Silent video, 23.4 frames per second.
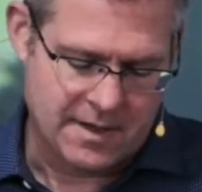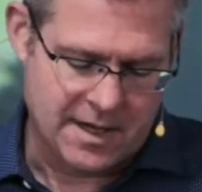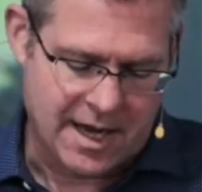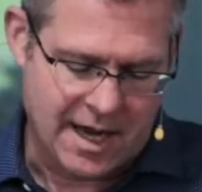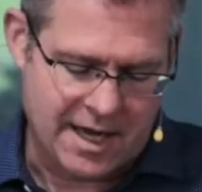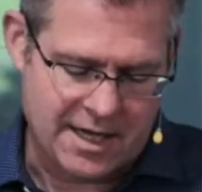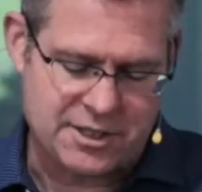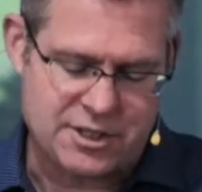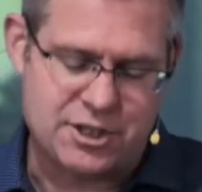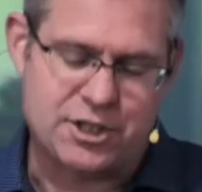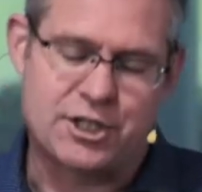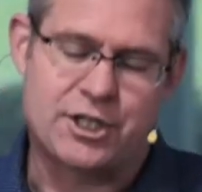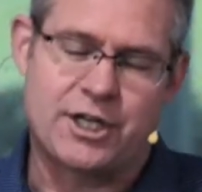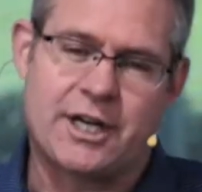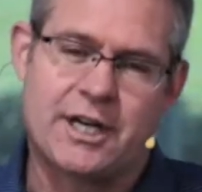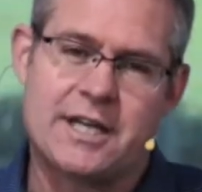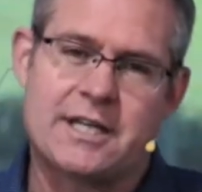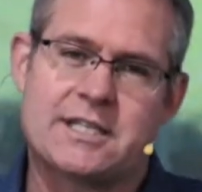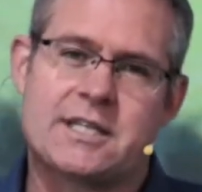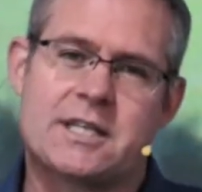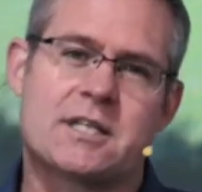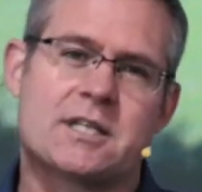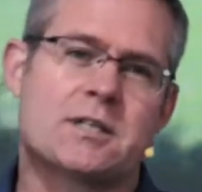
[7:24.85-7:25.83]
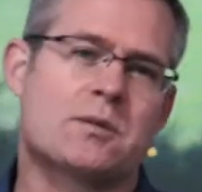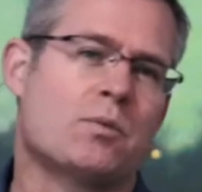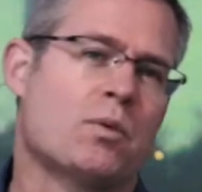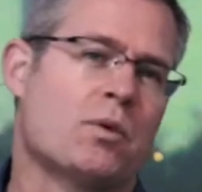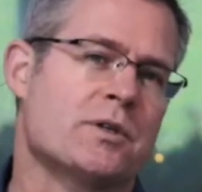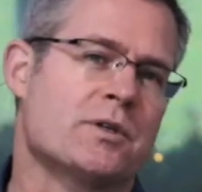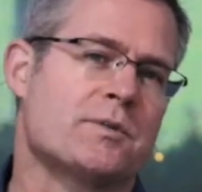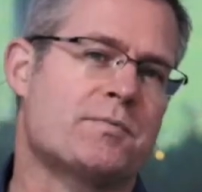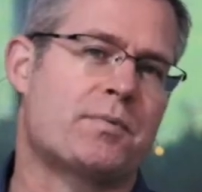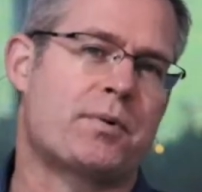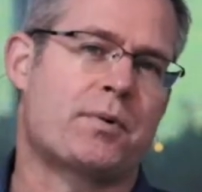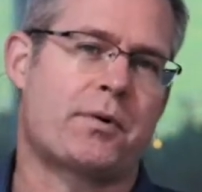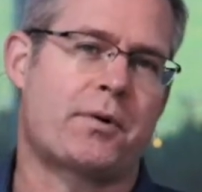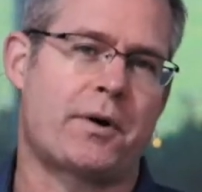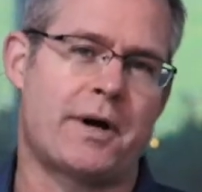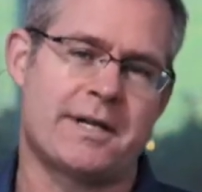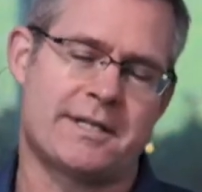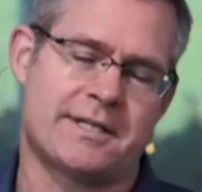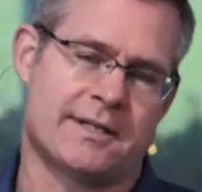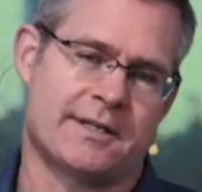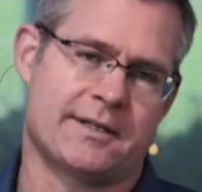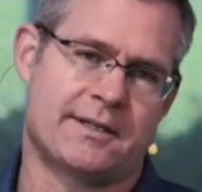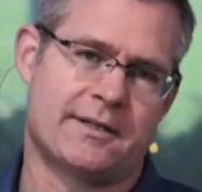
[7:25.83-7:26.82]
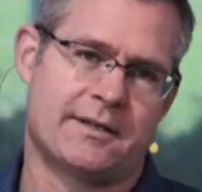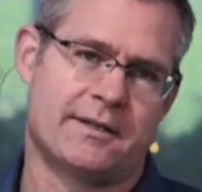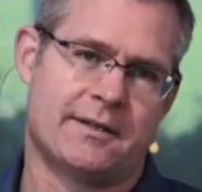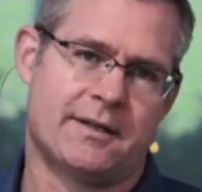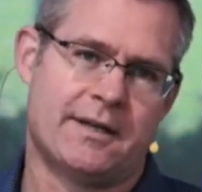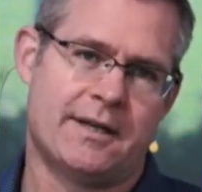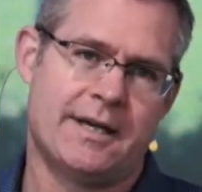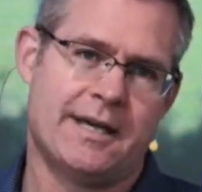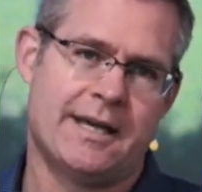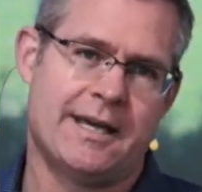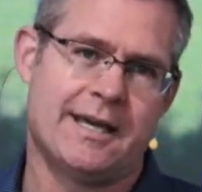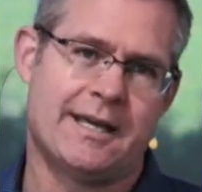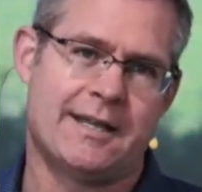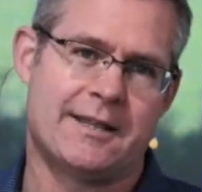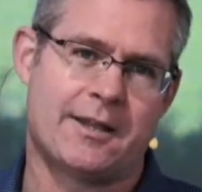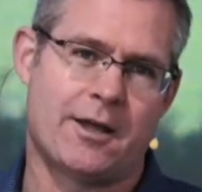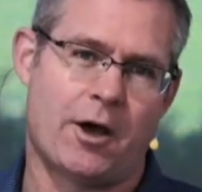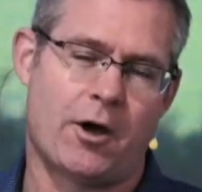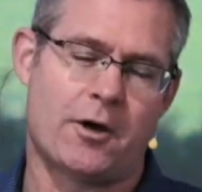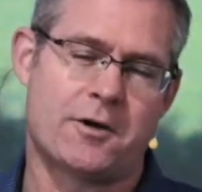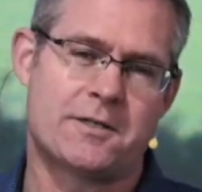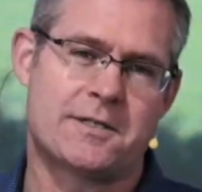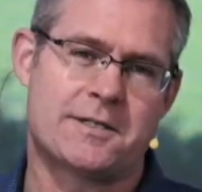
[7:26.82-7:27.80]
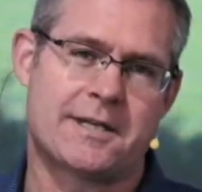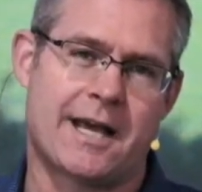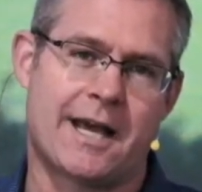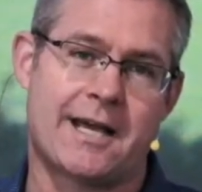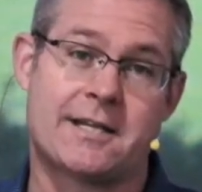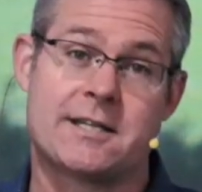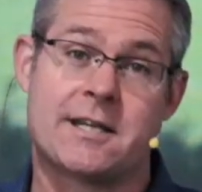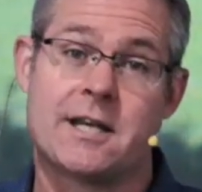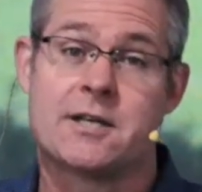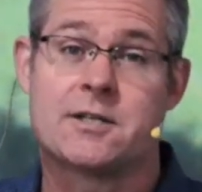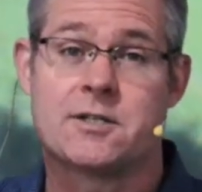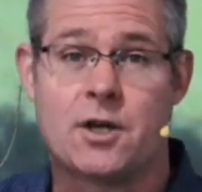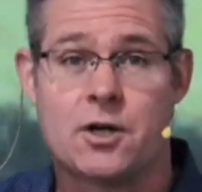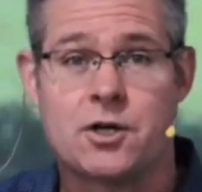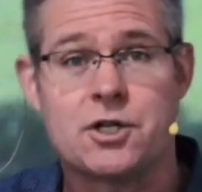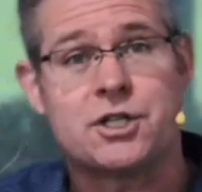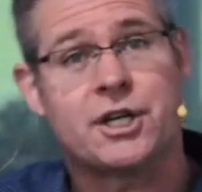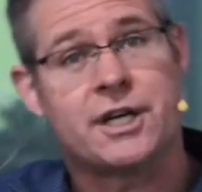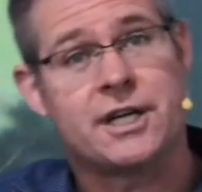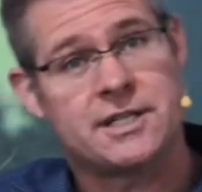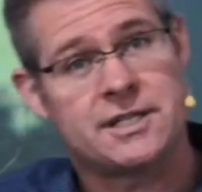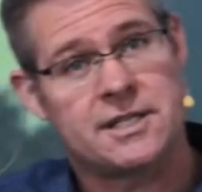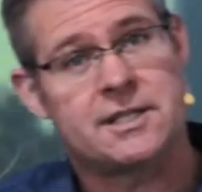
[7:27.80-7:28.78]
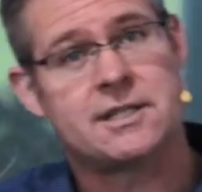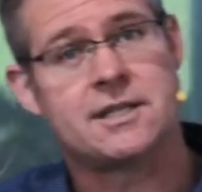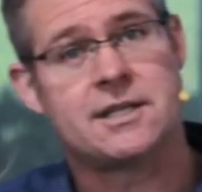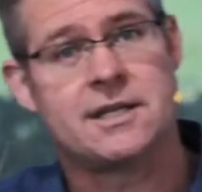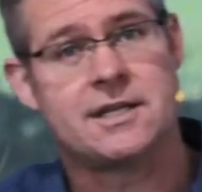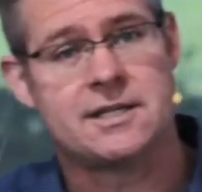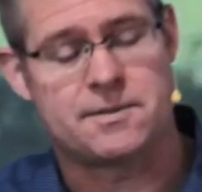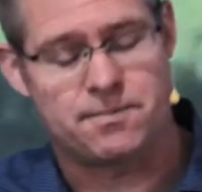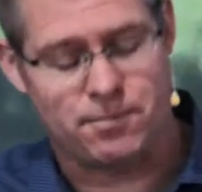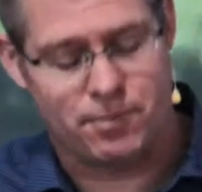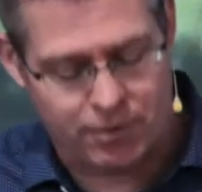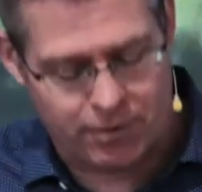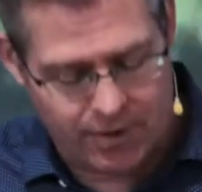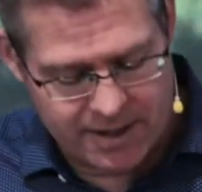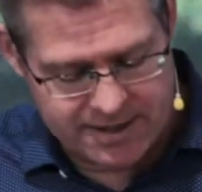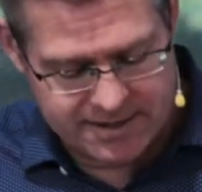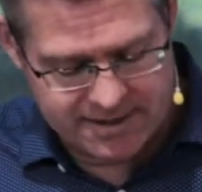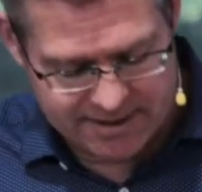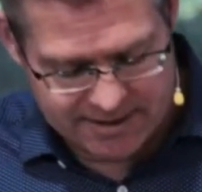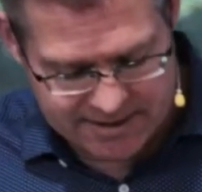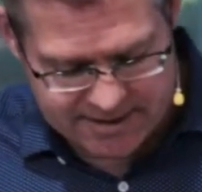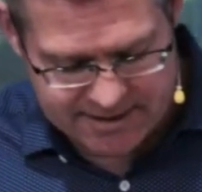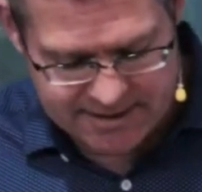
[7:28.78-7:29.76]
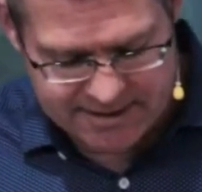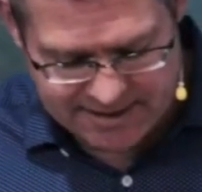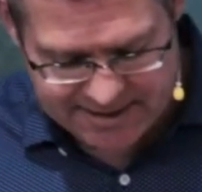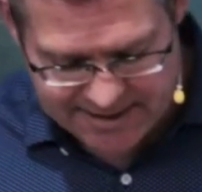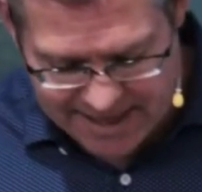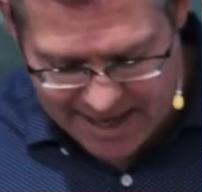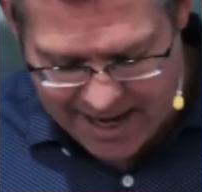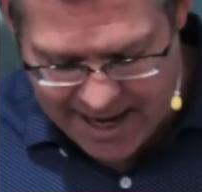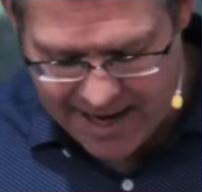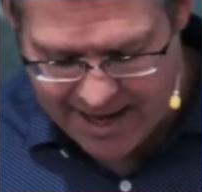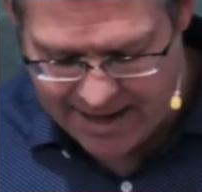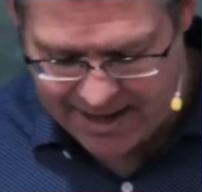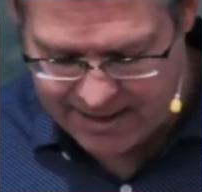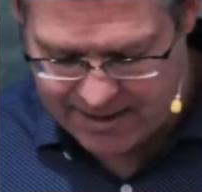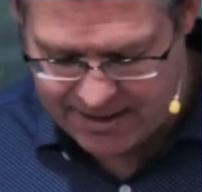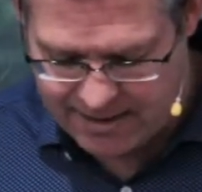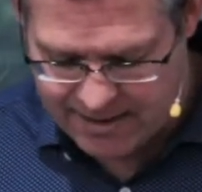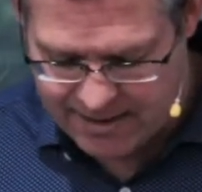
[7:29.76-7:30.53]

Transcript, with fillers: as Jesus was present in those days, so Jesus is present today